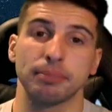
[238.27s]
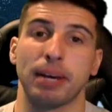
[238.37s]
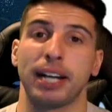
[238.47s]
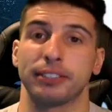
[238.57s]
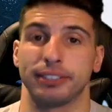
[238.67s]

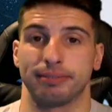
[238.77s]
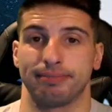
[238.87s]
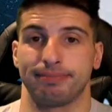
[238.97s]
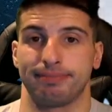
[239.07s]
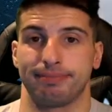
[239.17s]
matter
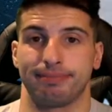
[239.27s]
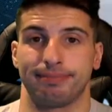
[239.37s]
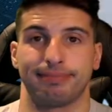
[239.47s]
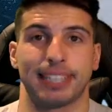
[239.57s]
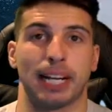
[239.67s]

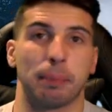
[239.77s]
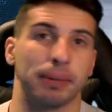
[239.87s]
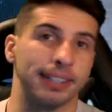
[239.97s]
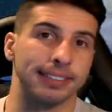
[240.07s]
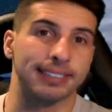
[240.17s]
that I
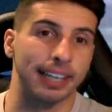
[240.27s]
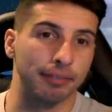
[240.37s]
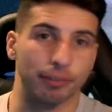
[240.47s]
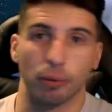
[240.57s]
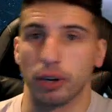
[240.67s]
played this
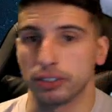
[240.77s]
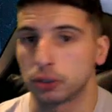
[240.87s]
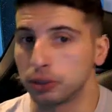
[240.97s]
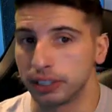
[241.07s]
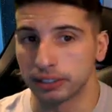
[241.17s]
game for, what,
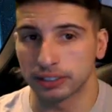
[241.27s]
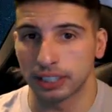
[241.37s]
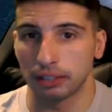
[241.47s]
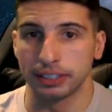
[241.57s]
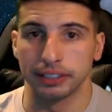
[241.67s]
two years
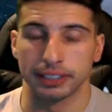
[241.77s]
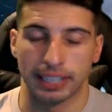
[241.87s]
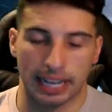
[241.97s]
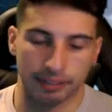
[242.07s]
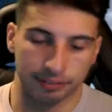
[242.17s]
now? A year and
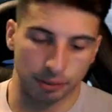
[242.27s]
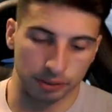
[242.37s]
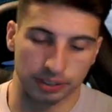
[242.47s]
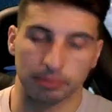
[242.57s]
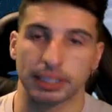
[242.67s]
a half
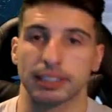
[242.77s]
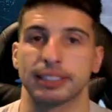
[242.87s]
or something like